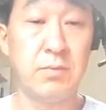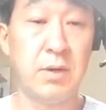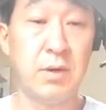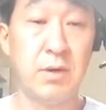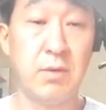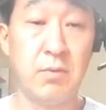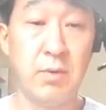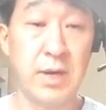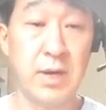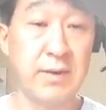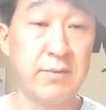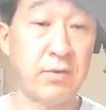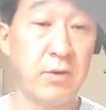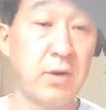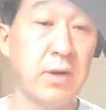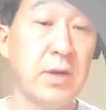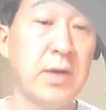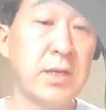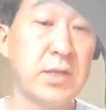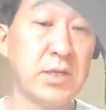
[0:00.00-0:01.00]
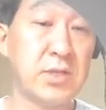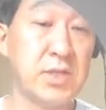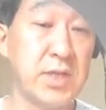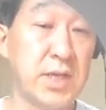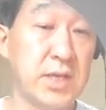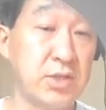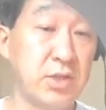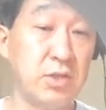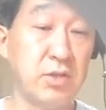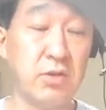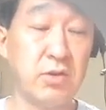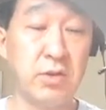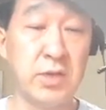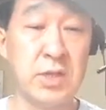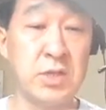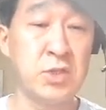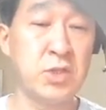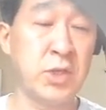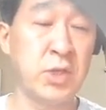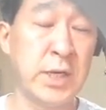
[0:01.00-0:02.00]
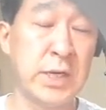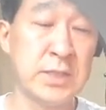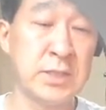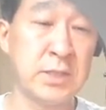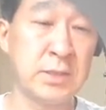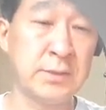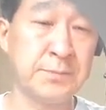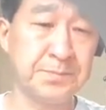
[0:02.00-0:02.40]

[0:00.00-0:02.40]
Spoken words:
whatever the session. You can change